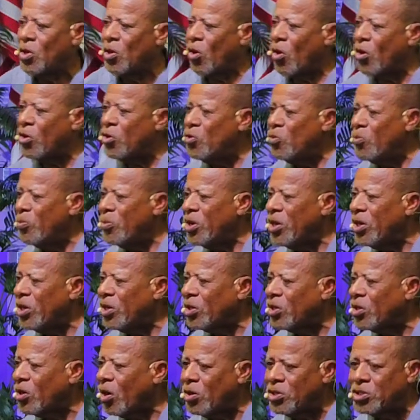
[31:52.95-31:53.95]
or you've been
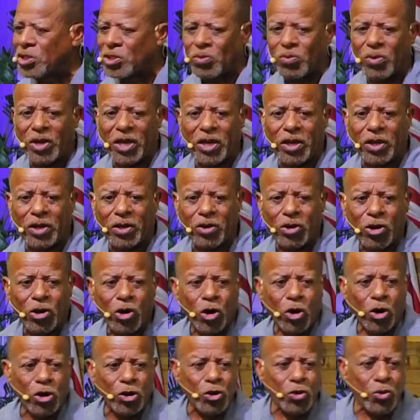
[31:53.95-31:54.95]
incarcerated,
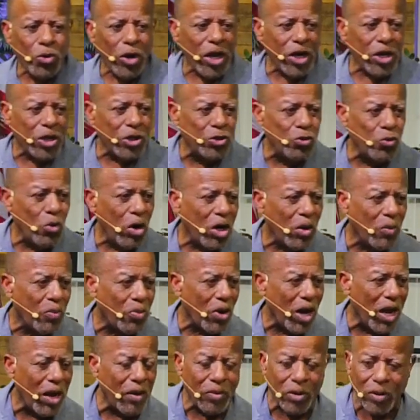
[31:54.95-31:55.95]
or you had a drug
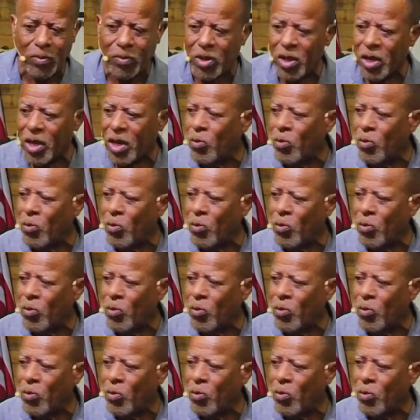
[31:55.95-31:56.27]
problem.